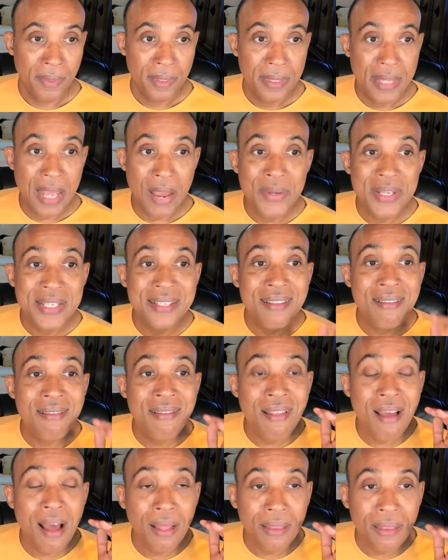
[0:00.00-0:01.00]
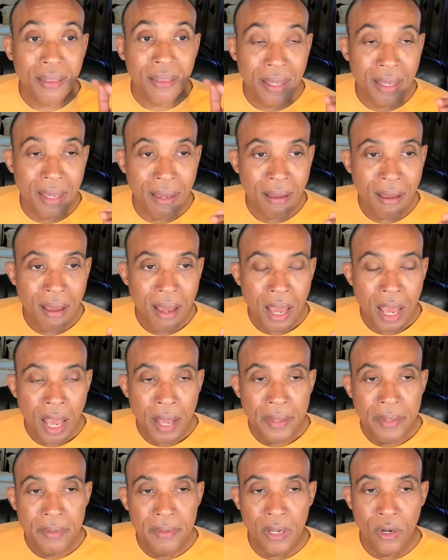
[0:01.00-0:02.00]
There is nothing,
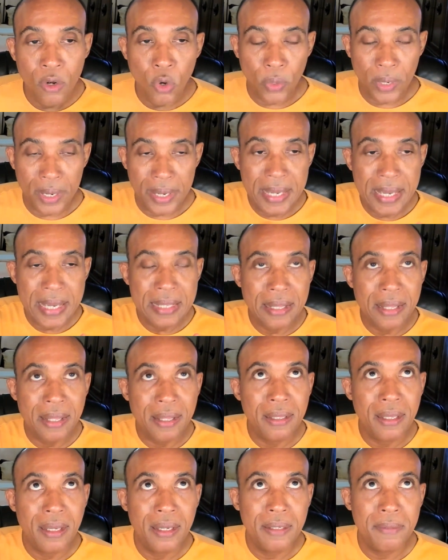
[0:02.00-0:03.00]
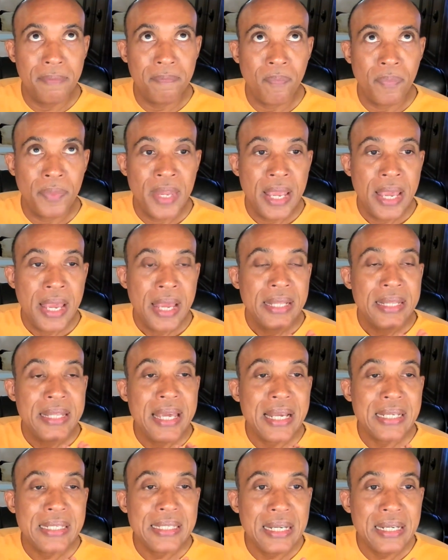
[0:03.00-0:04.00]
look,
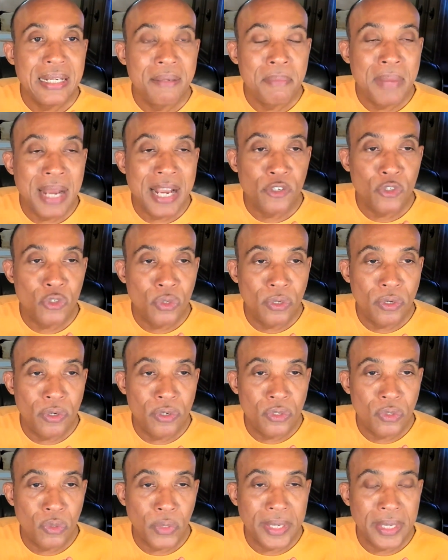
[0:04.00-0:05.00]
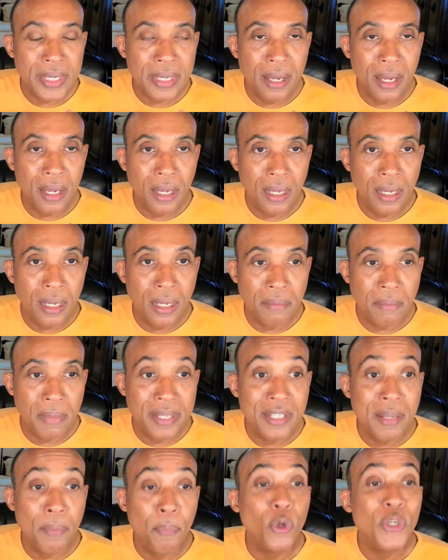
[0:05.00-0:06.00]
the Ascended Masters,
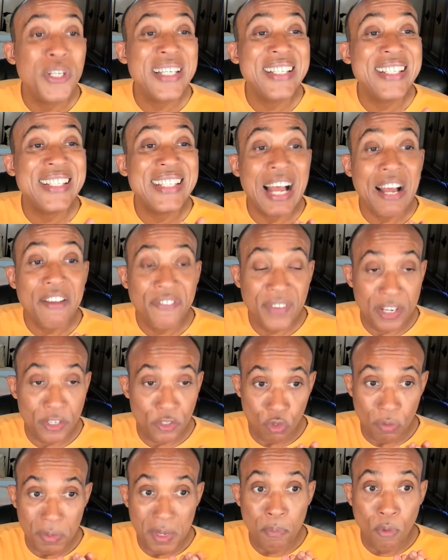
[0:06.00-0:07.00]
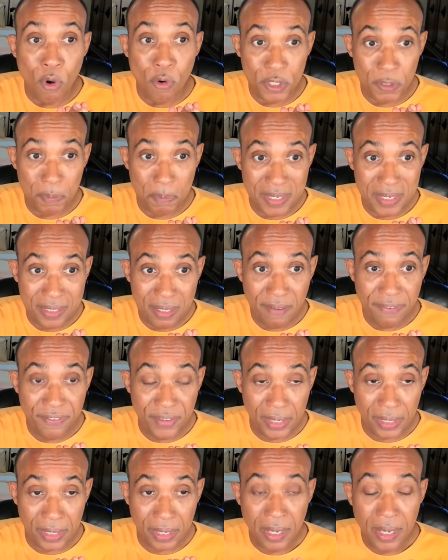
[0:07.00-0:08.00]
the Bodhisattvas, to be more
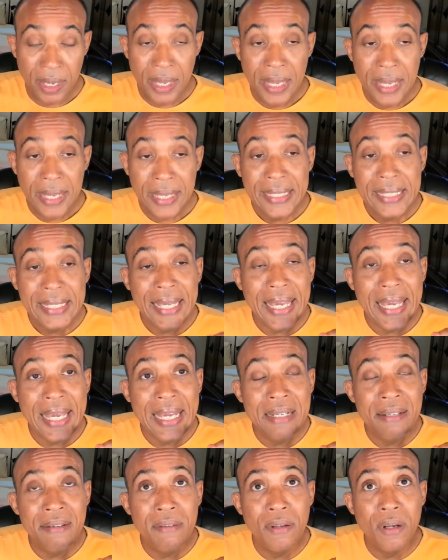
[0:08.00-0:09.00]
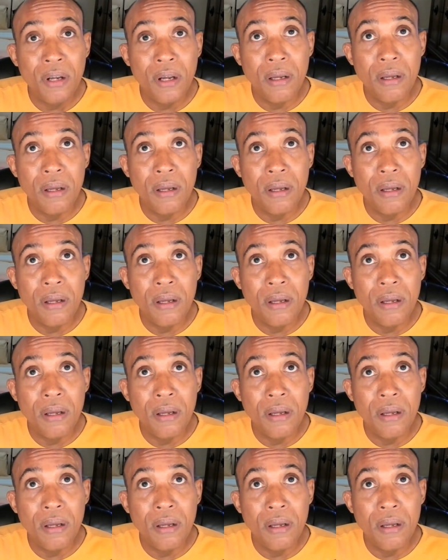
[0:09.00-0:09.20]
specific, can